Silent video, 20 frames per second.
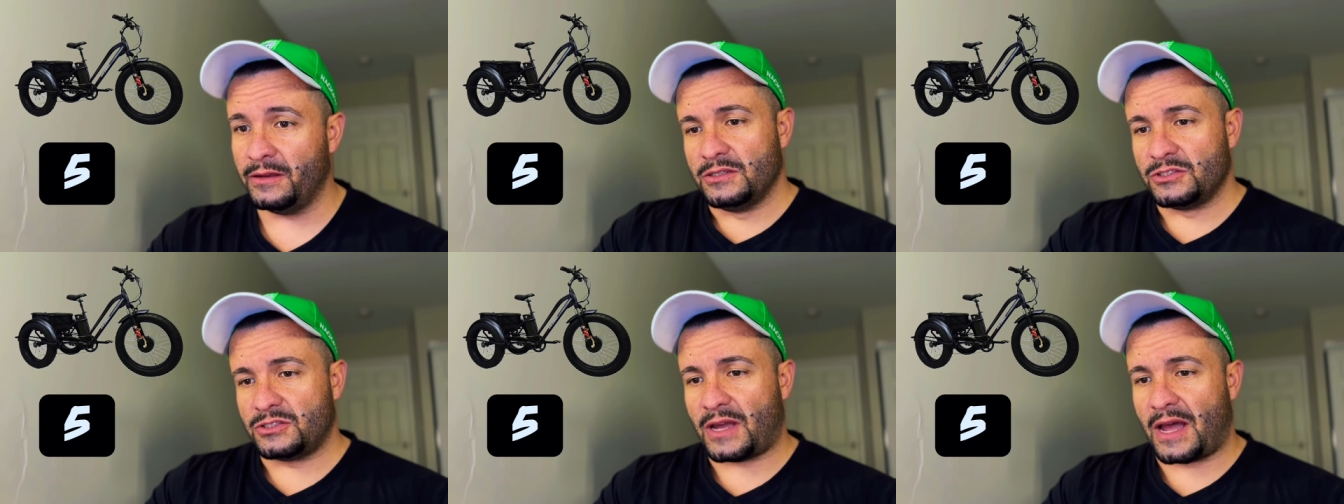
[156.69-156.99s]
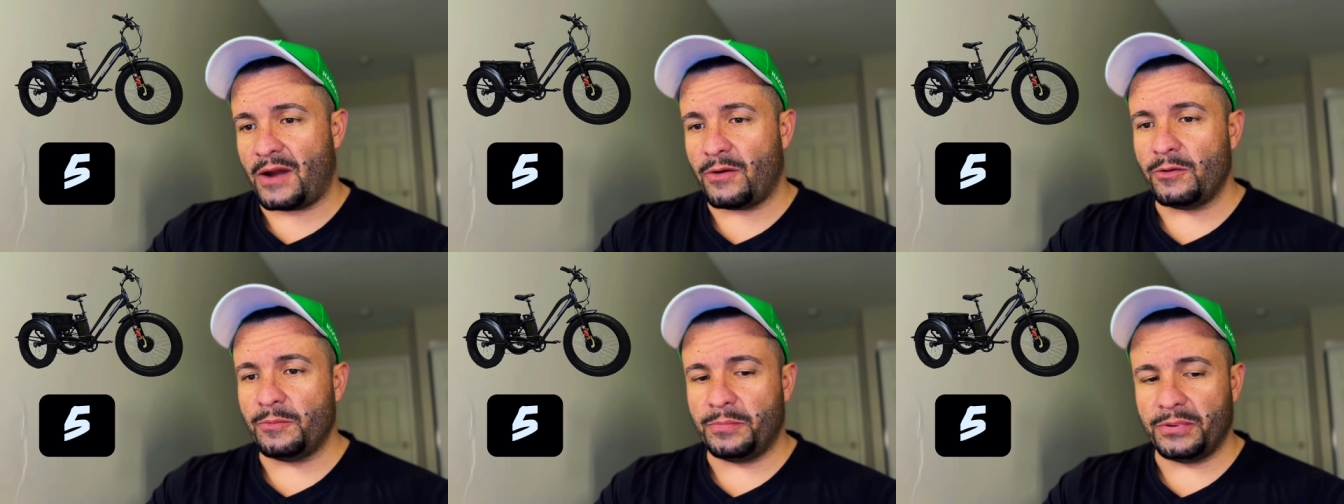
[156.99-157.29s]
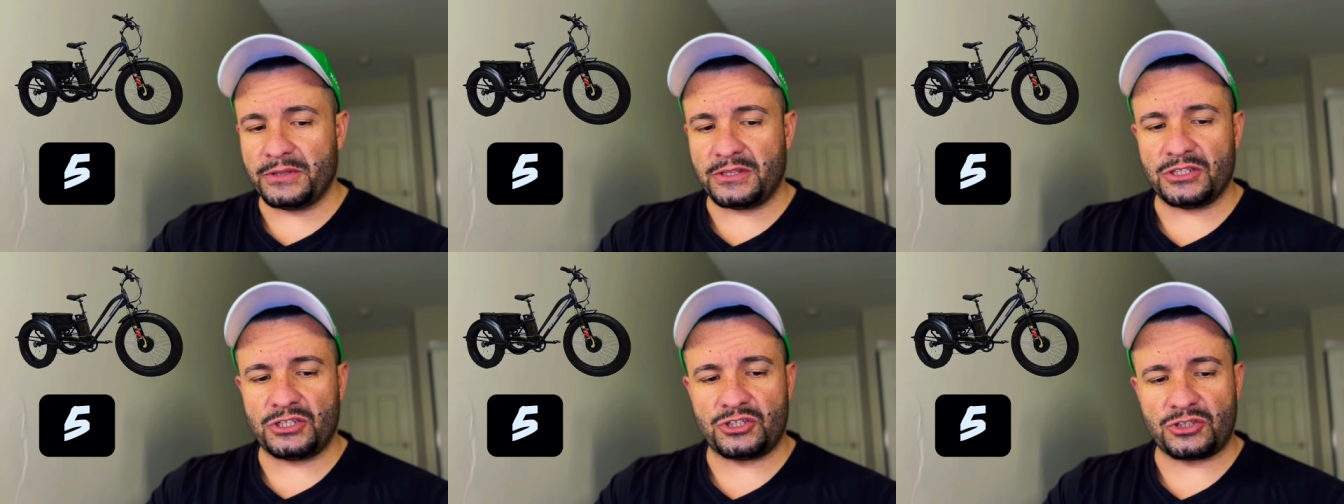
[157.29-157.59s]
So I would
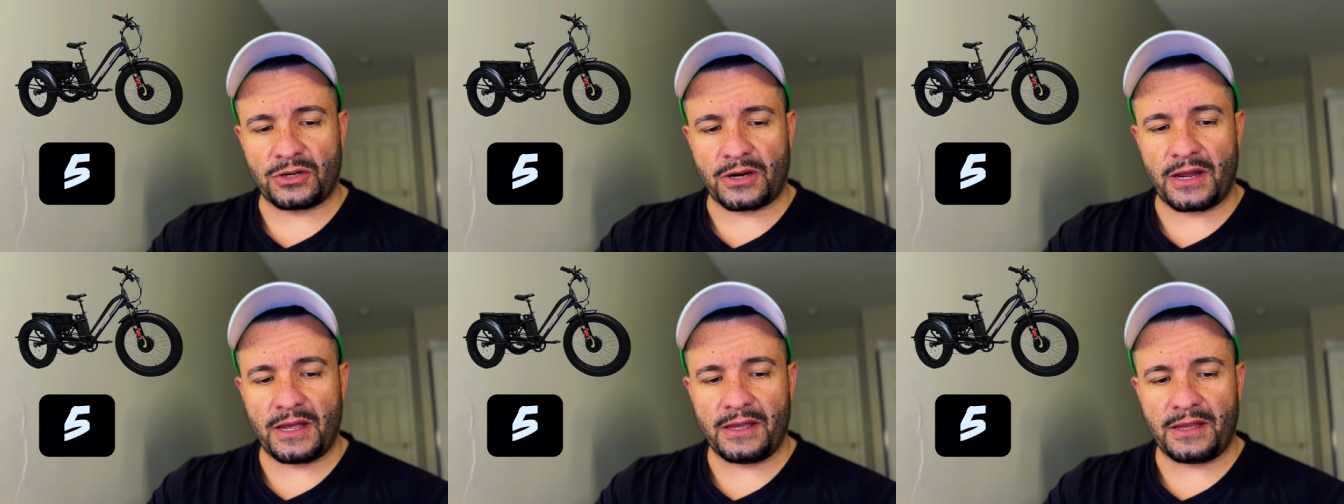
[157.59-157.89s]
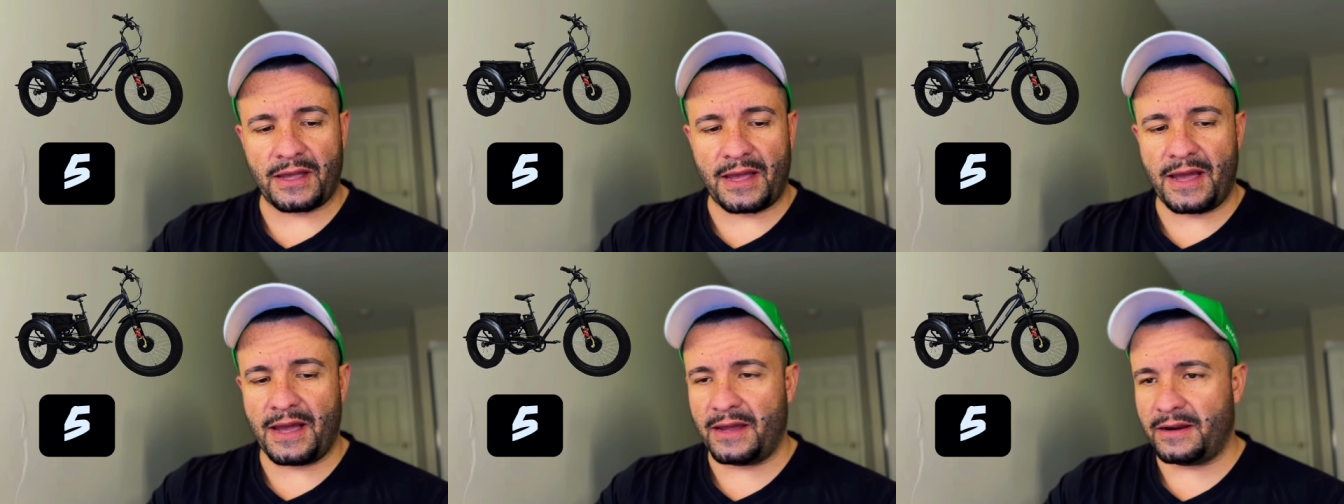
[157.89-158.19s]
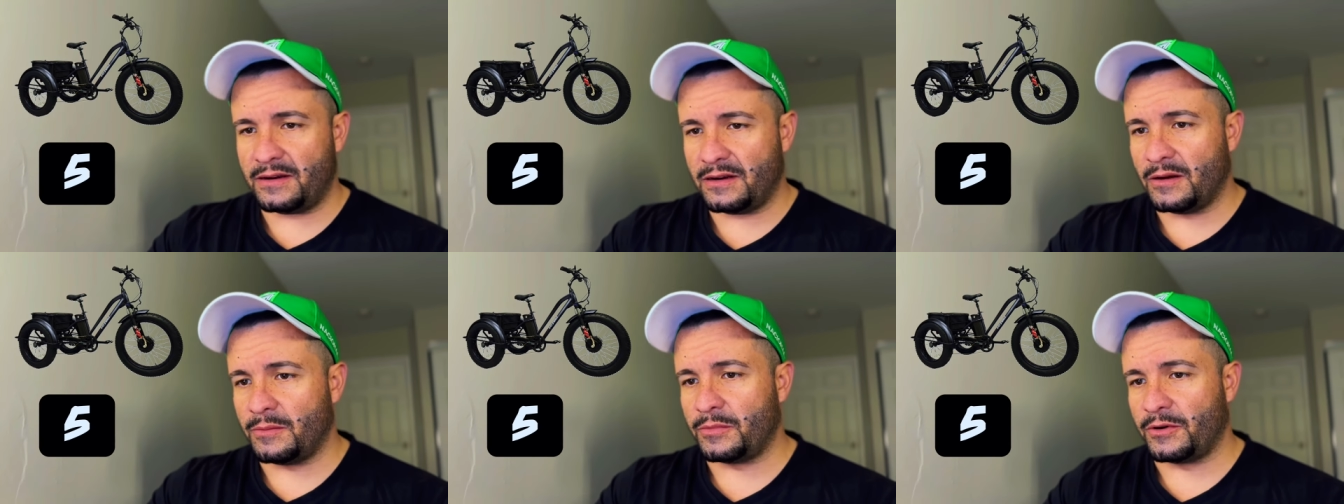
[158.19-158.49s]
put the trike
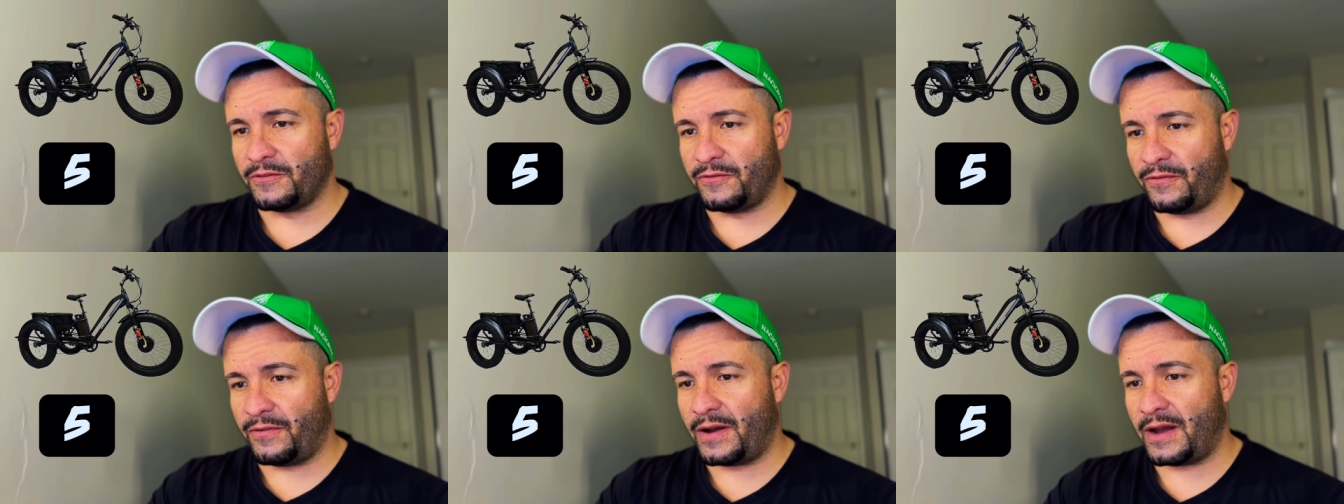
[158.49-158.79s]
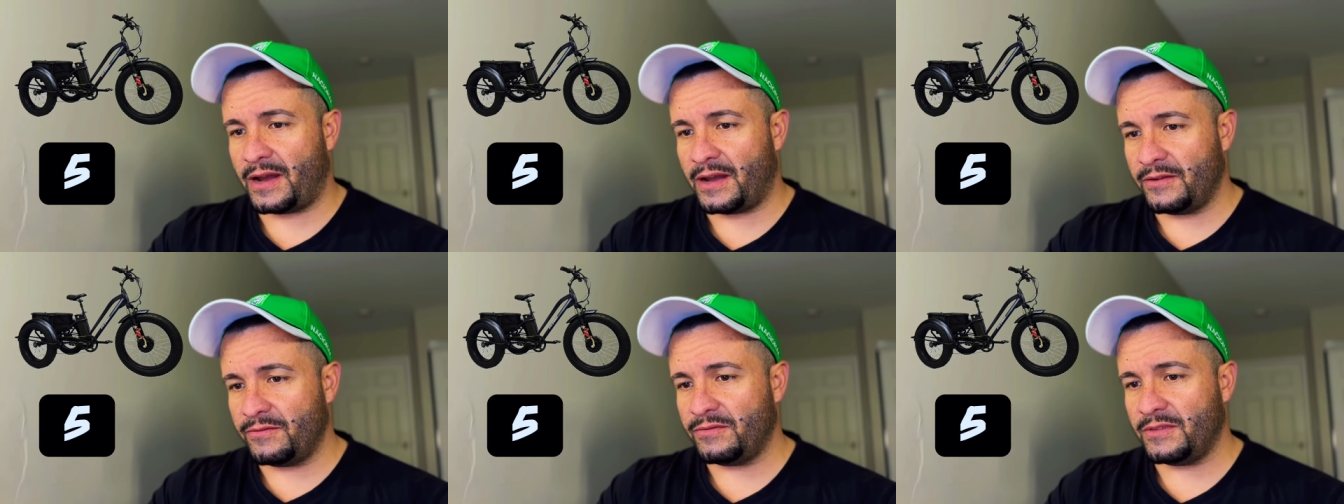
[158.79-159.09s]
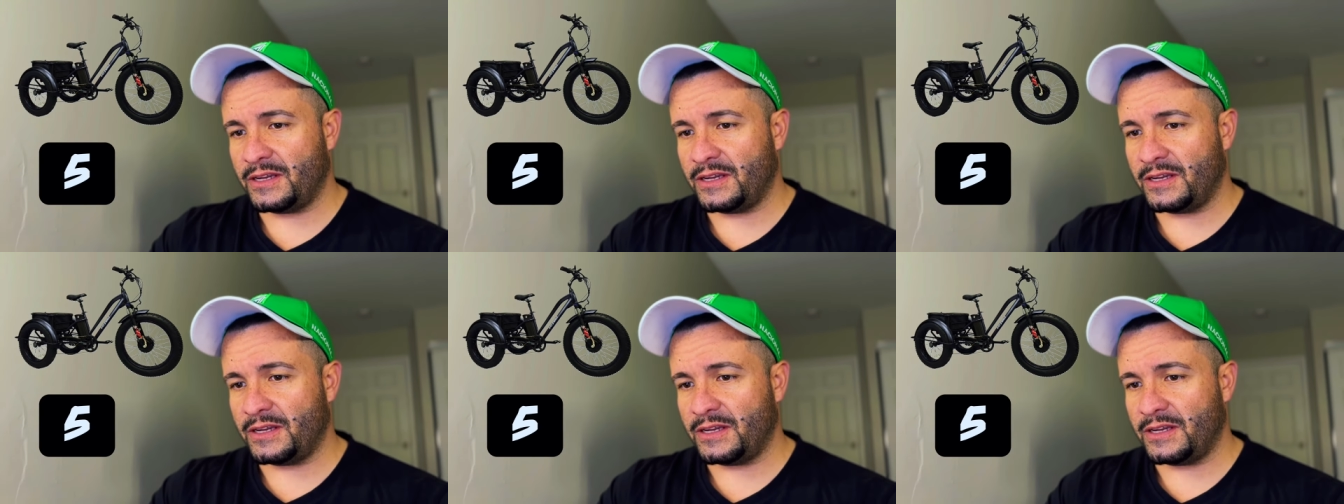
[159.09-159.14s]
at number five.